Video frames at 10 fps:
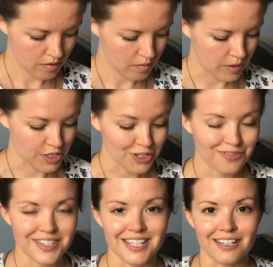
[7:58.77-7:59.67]
Which you've
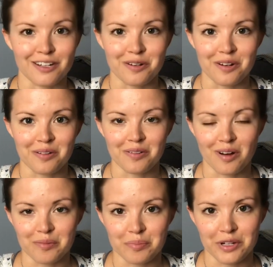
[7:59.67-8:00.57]
seen
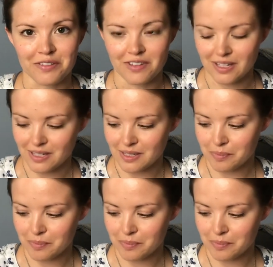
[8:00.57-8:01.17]
on previous